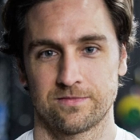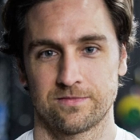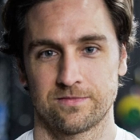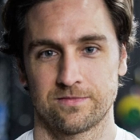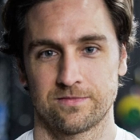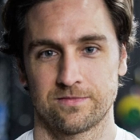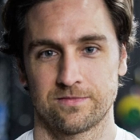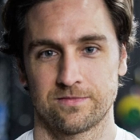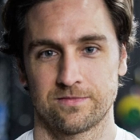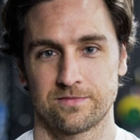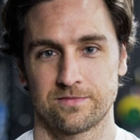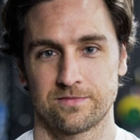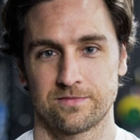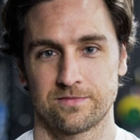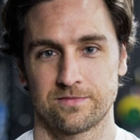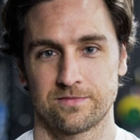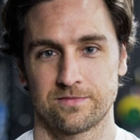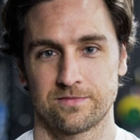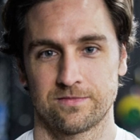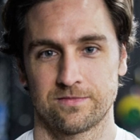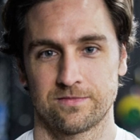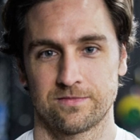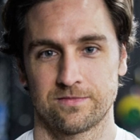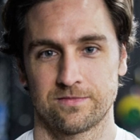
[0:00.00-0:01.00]

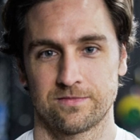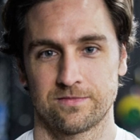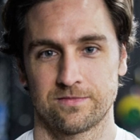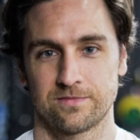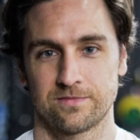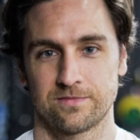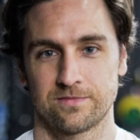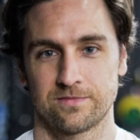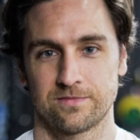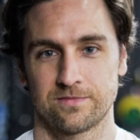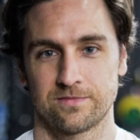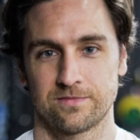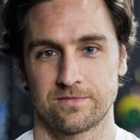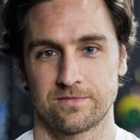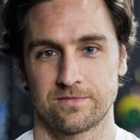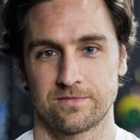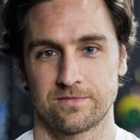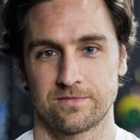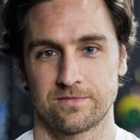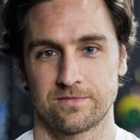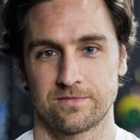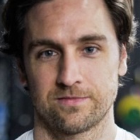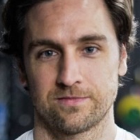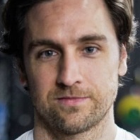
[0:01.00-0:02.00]

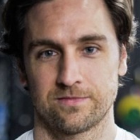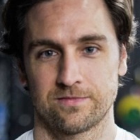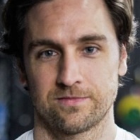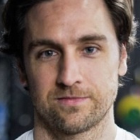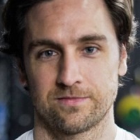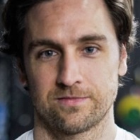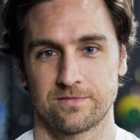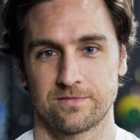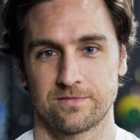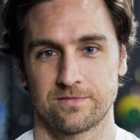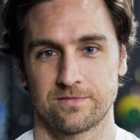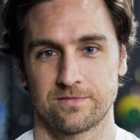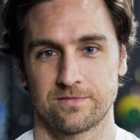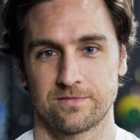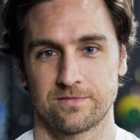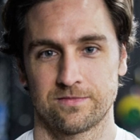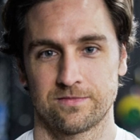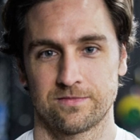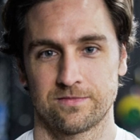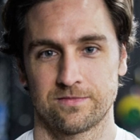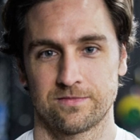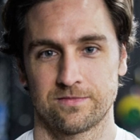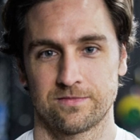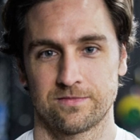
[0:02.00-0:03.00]

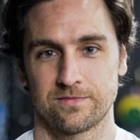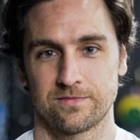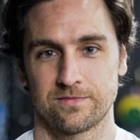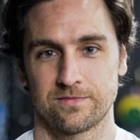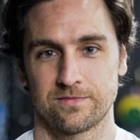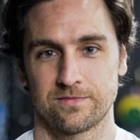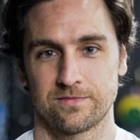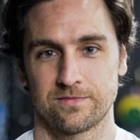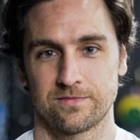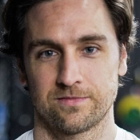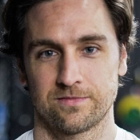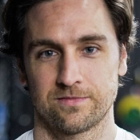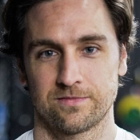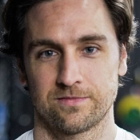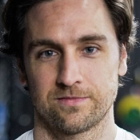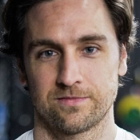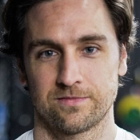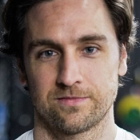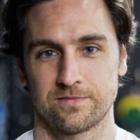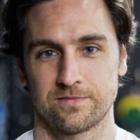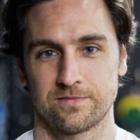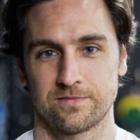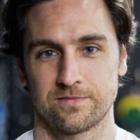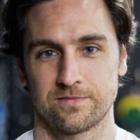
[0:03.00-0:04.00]

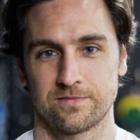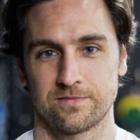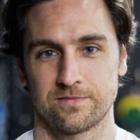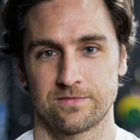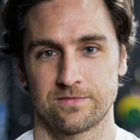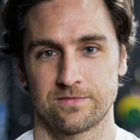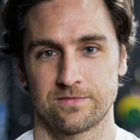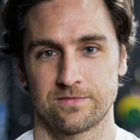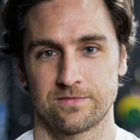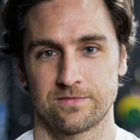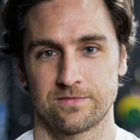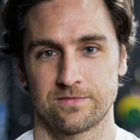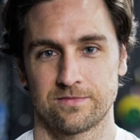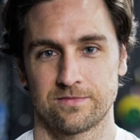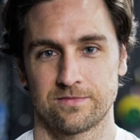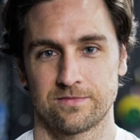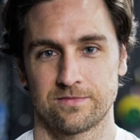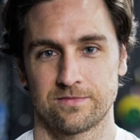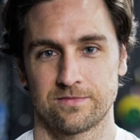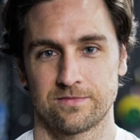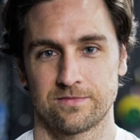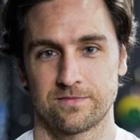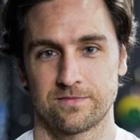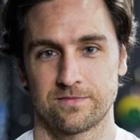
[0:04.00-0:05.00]

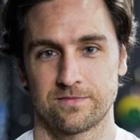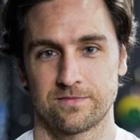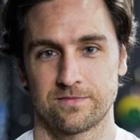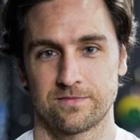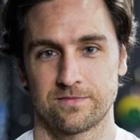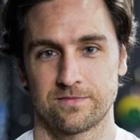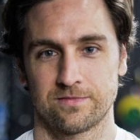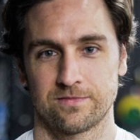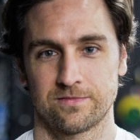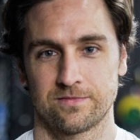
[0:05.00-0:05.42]
The face doesn't move, so there is nothing to read.